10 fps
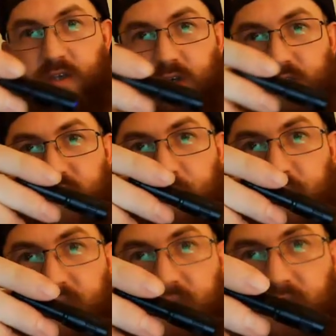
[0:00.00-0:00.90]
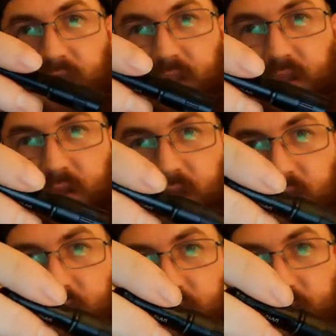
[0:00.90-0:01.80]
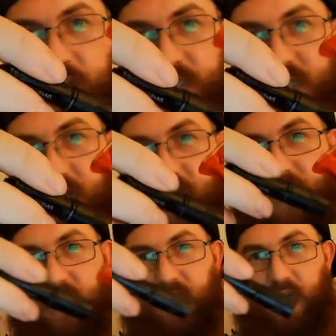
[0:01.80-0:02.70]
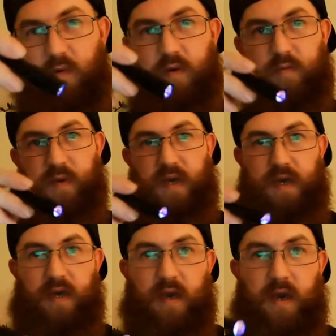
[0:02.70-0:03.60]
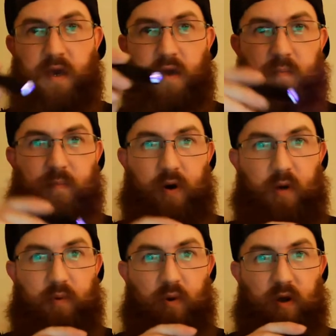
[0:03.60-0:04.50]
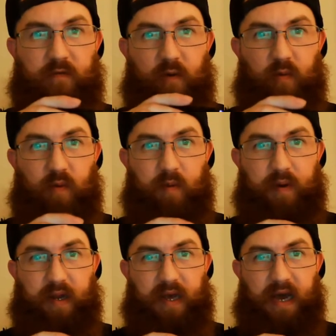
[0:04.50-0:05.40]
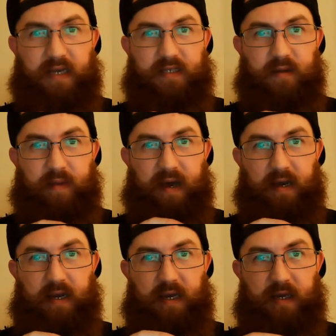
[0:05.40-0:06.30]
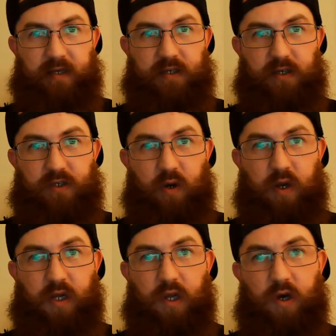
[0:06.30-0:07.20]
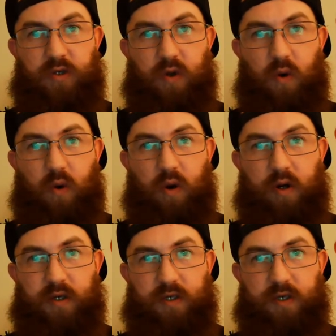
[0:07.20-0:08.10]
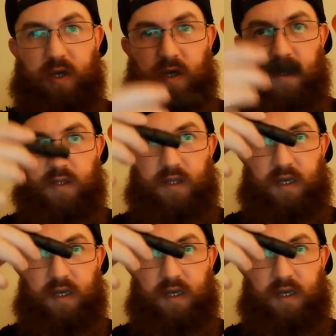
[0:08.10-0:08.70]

So typically under this light, it would be purple if it, but it has the manganese, so it glows orange. The